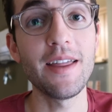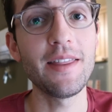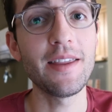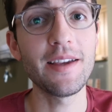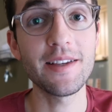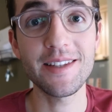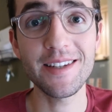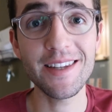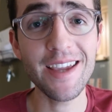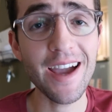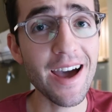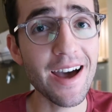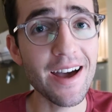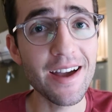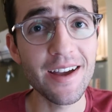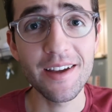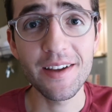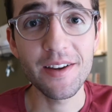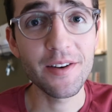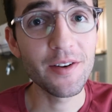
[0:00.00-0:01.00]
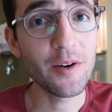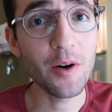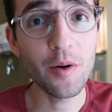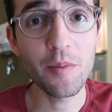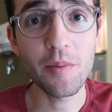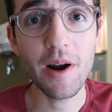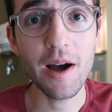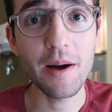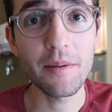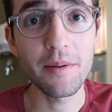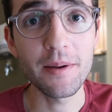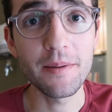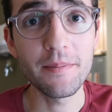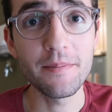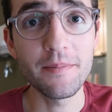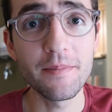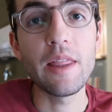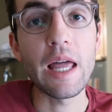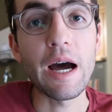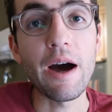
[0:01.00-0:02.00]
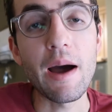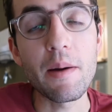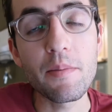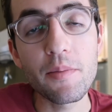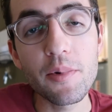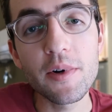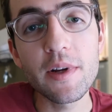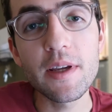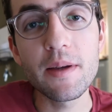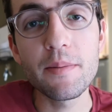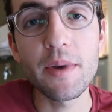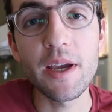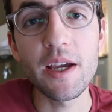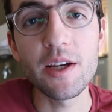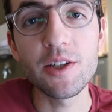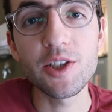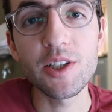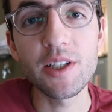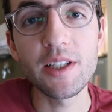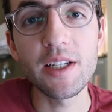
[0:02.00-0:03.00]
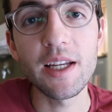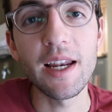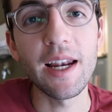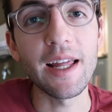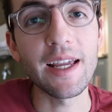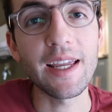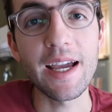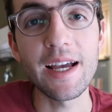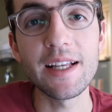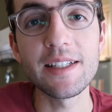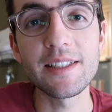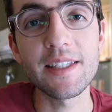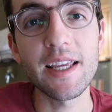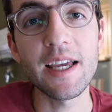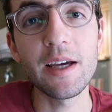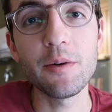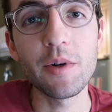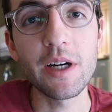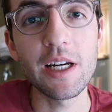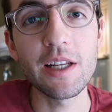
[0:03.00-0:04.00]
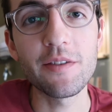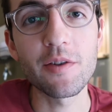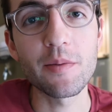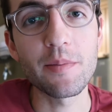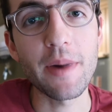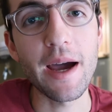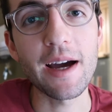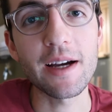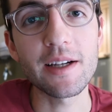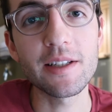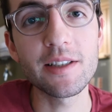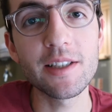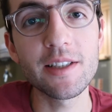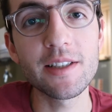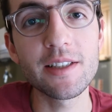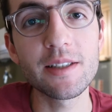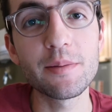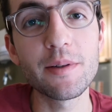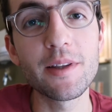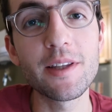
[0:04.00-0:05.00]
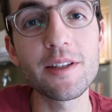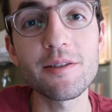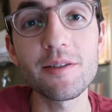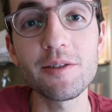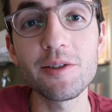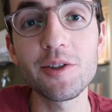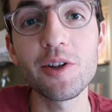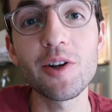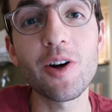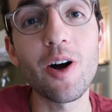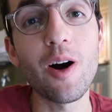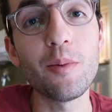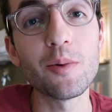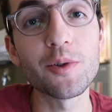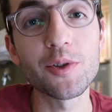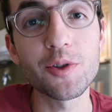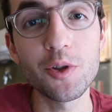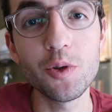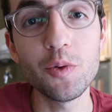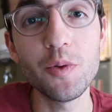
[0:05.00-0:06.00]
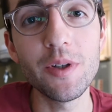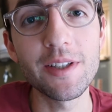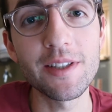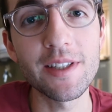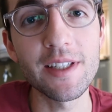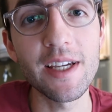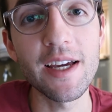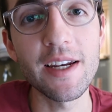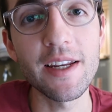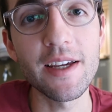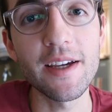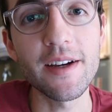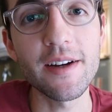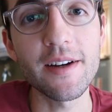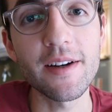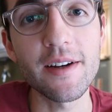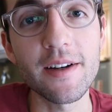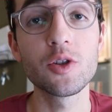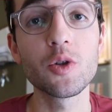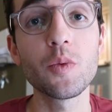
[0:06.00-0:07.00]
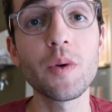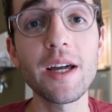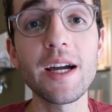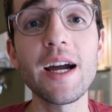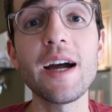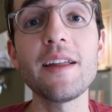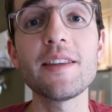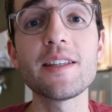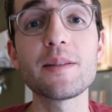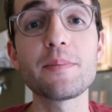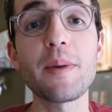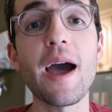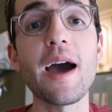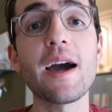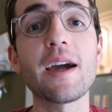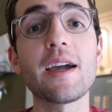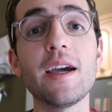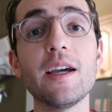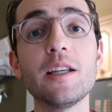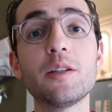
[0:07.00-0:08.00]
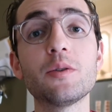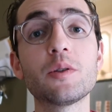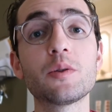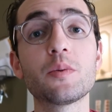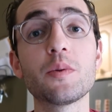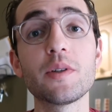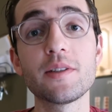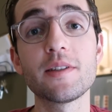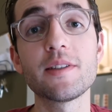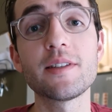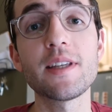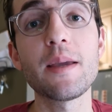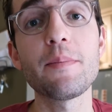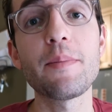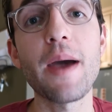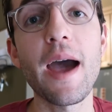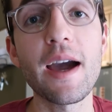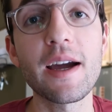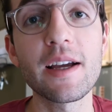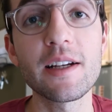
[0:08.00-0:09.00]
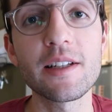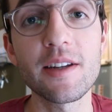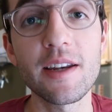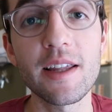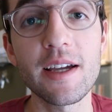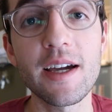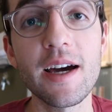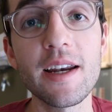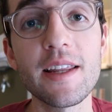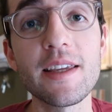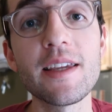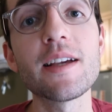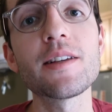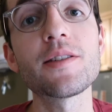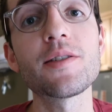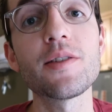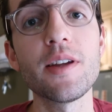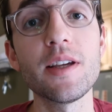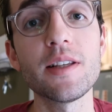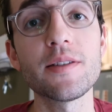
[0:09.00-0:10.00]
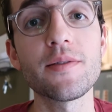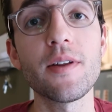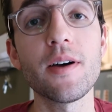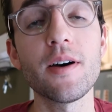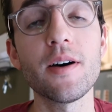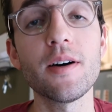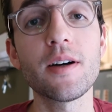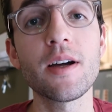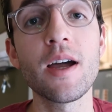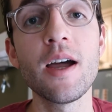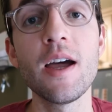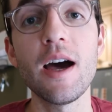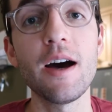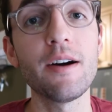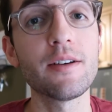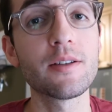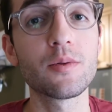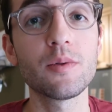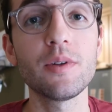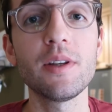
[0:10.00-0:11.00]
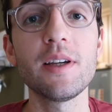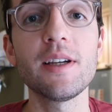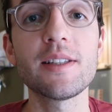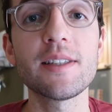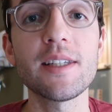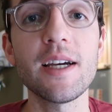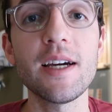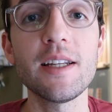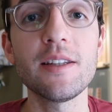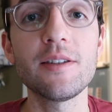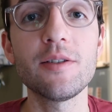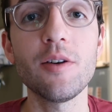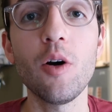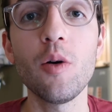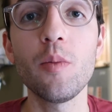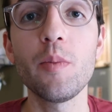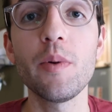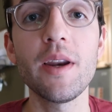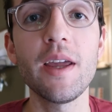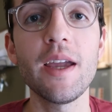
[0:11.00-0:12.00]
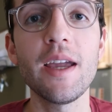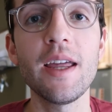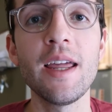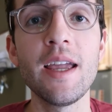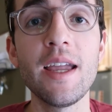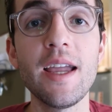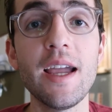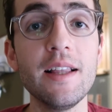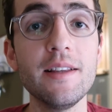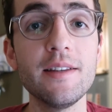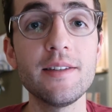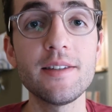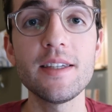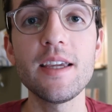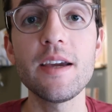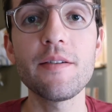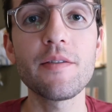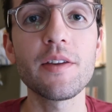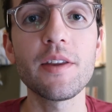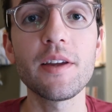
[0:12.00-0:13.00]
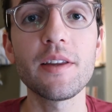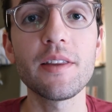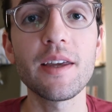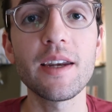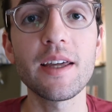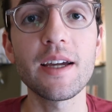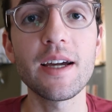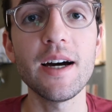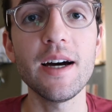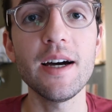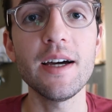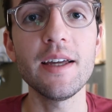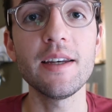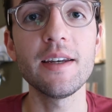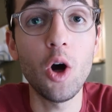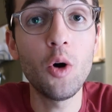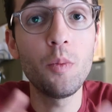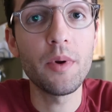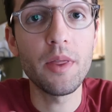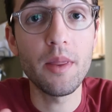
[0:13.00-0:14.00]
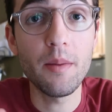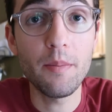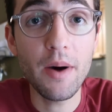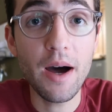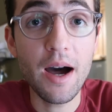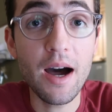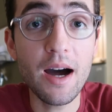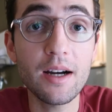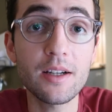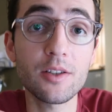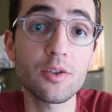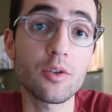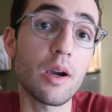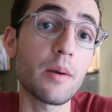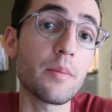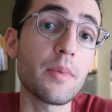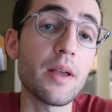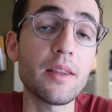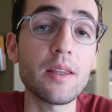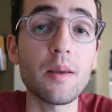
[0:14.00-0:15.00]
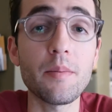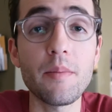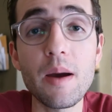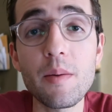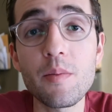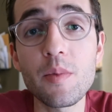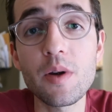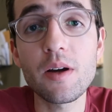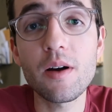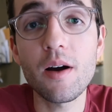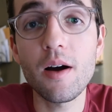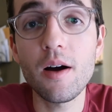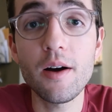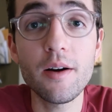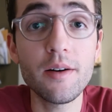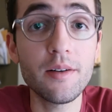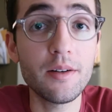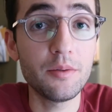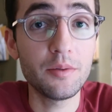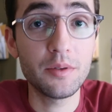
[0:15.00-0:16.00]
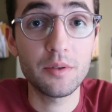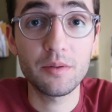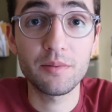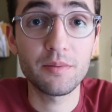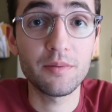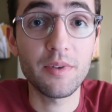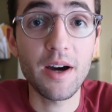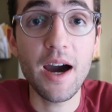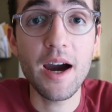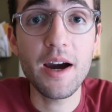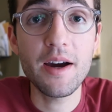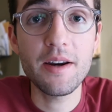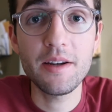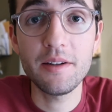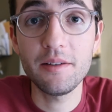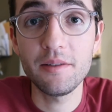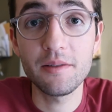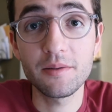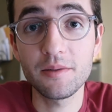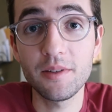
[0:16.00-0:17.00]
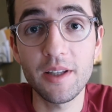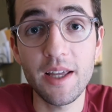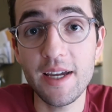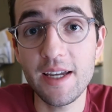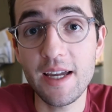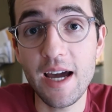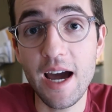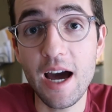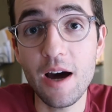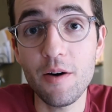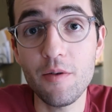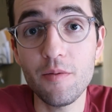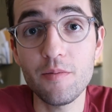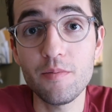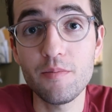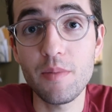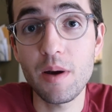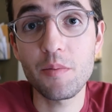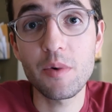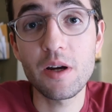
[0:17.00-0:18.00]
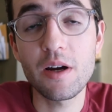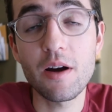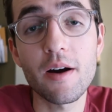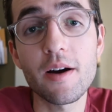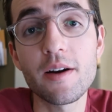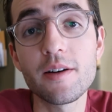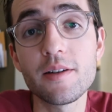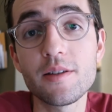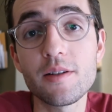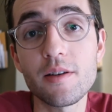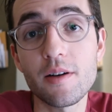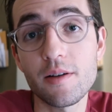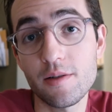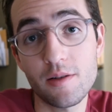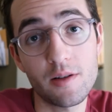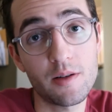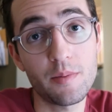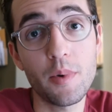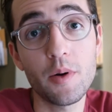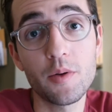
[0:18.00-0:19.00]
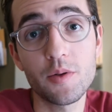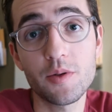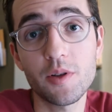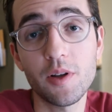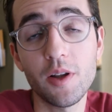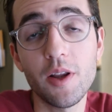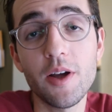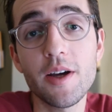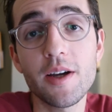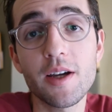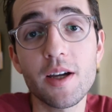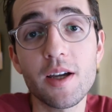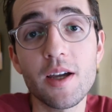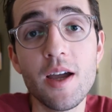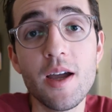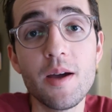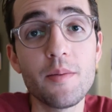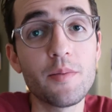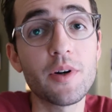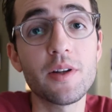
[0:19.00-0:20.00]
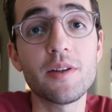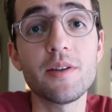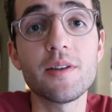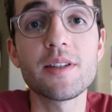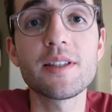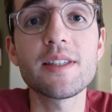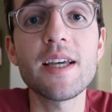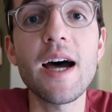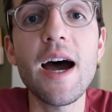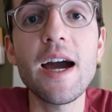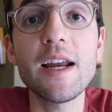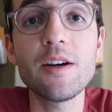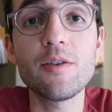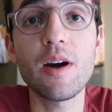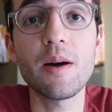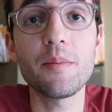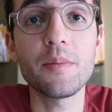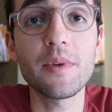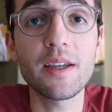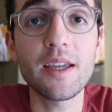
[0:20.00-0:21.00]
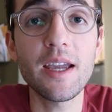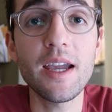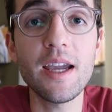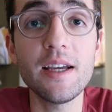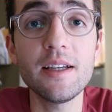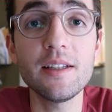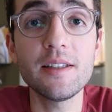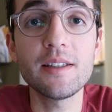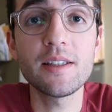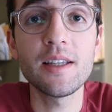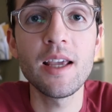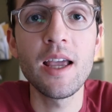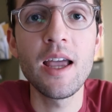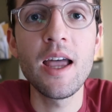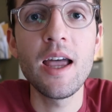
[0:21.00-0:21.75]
And they said, yeah, no problem. Now I'm pretty impatient and I can't stand waiting for packages, but this one took almost 2 weeks to get here. So when I got this package, which was the same package that I got in yesterday's vlog, I was really excited to open it and see everything that I got. Opened the box, grabbed out the memory card, it was fine, it looked like how memory cards are supposed to look. Put it to the side, grabbed the case.